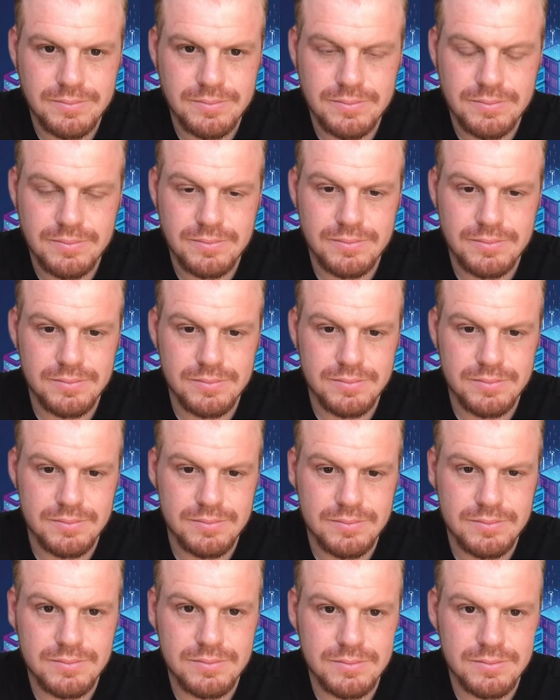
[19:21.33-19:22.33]

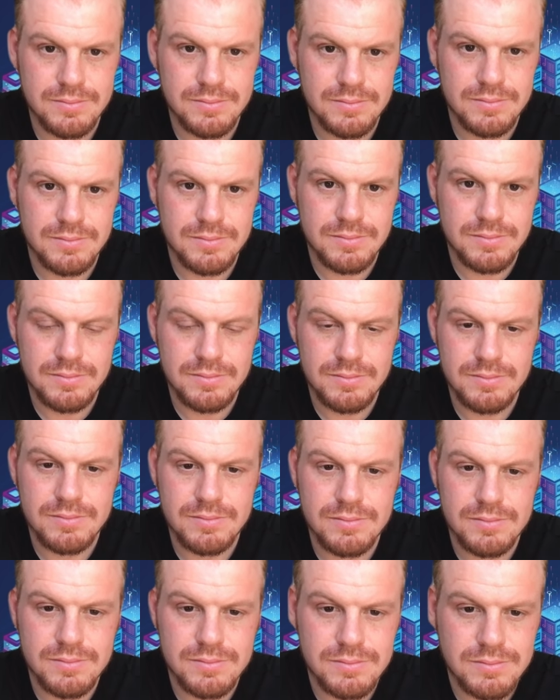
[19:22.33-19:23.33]

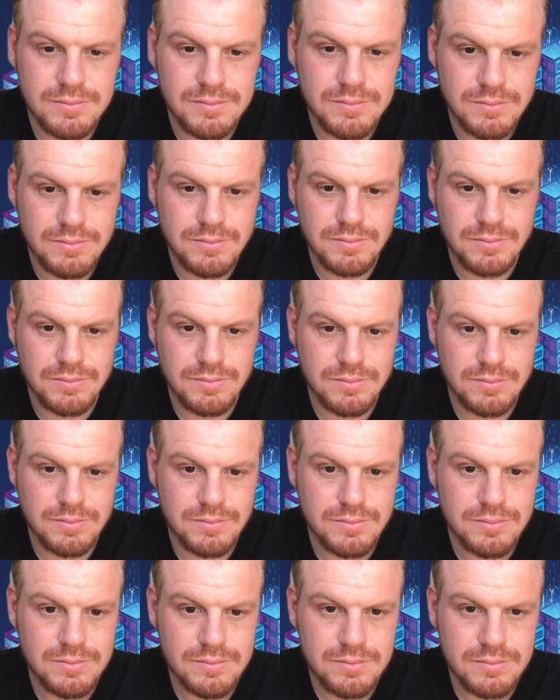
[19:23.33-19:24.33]

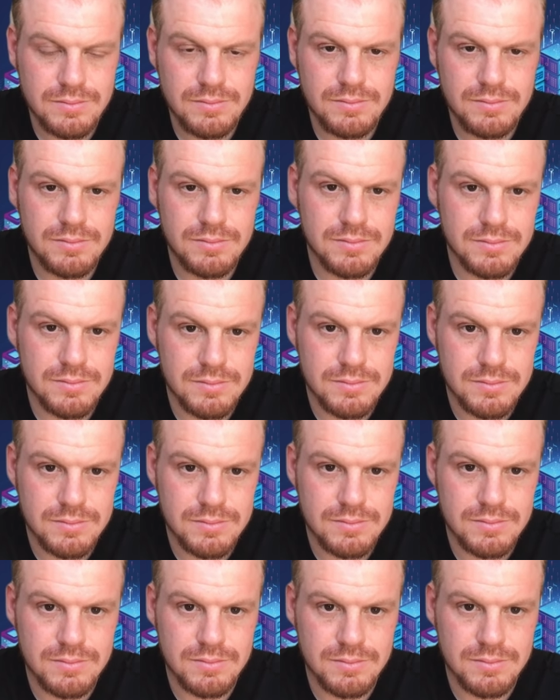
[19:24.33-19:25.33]

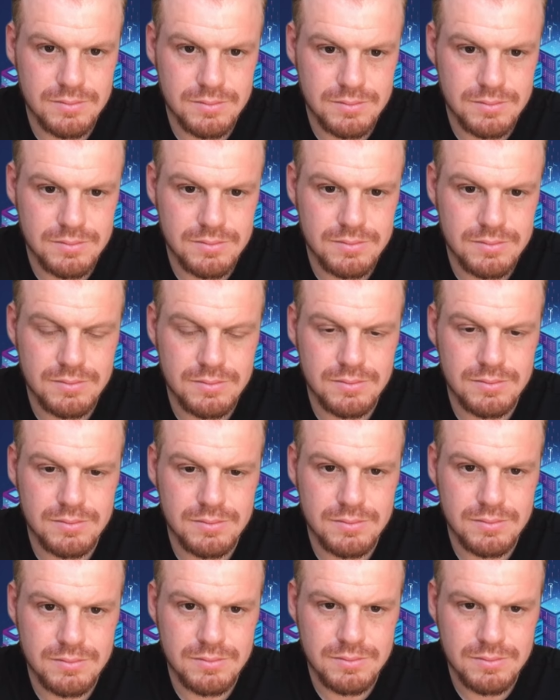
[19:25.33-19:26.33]

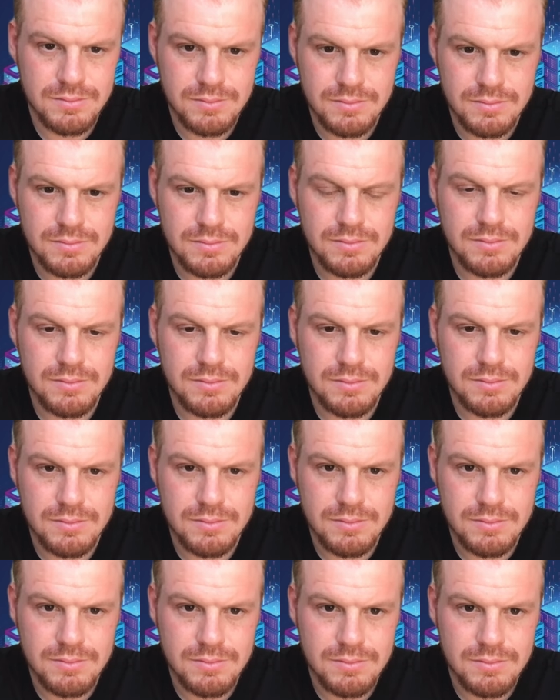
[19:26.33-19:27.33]

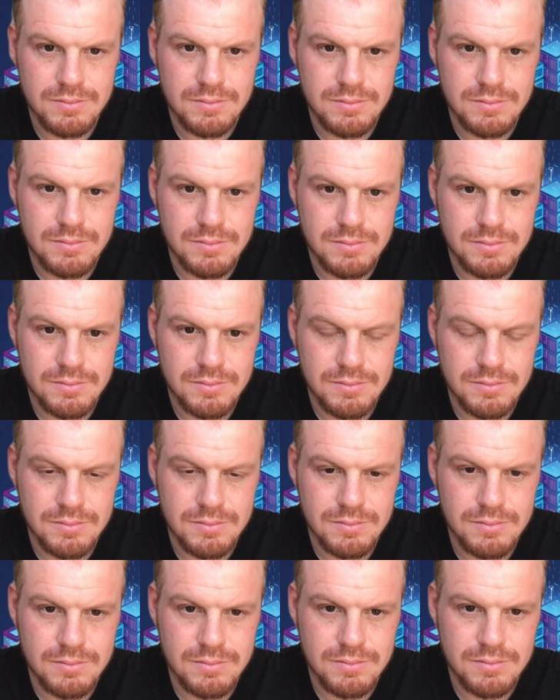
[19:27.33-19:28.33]

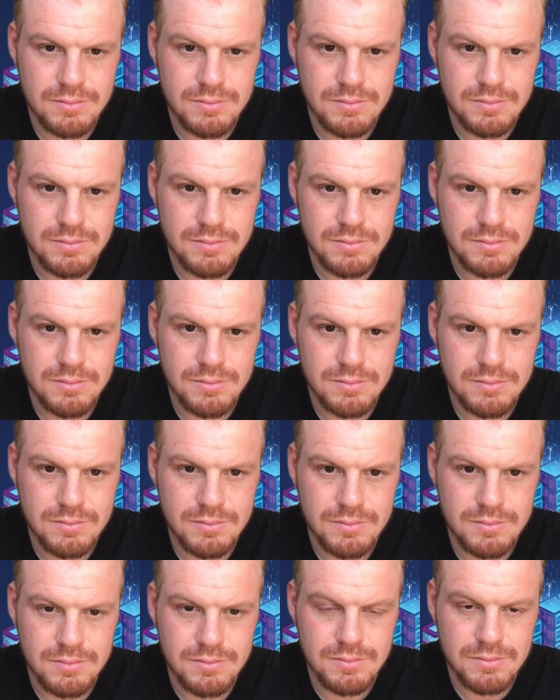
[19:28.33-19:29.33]
[no speech]